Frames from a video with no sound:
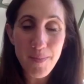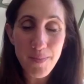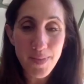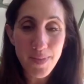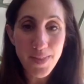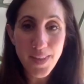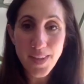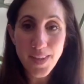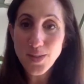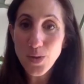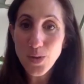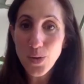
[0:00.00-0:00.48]

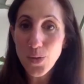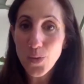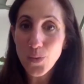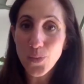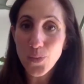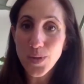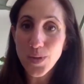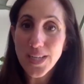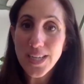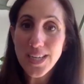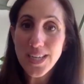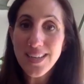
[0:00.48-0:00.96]
these
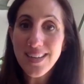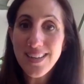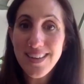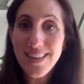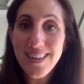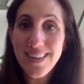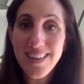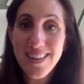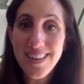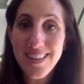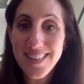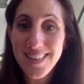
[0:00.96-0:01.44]
three
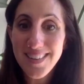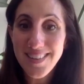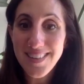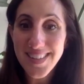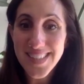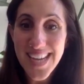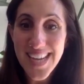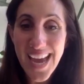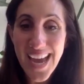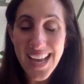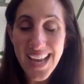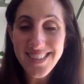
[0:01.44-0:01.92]
little
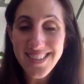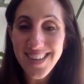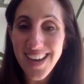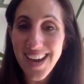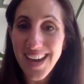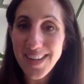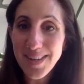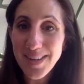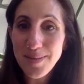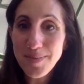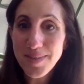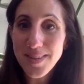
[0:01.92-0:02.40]
task
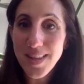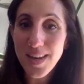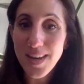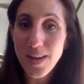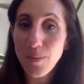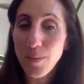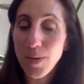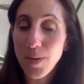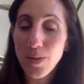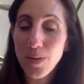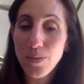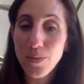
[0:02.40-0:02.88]
items that I
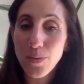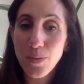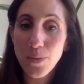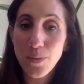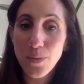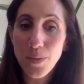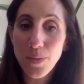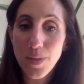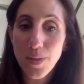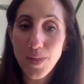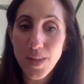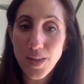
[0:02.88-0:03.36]
went
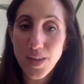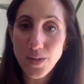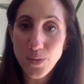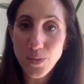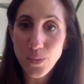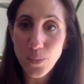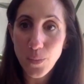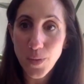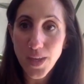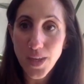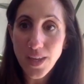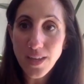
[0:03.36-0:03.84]
through this
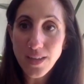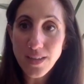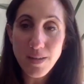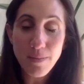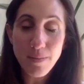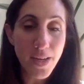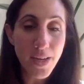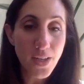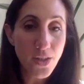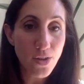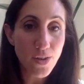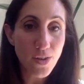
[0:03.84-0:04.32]
week to
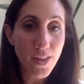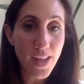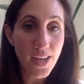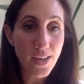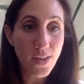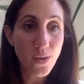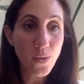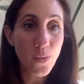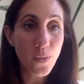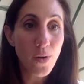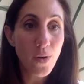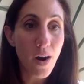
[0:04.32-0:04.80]
make sure that
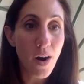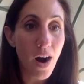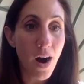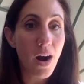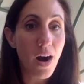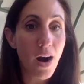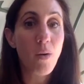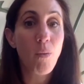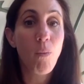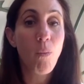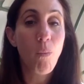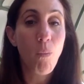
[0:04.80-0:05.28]
you
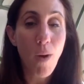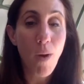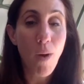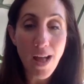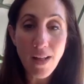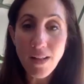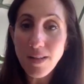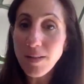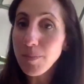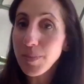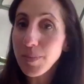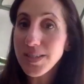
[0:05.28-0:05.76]
are
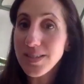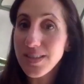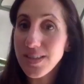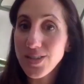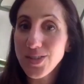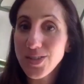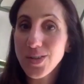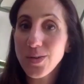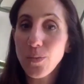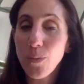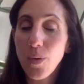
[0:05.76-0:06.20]
well positioned,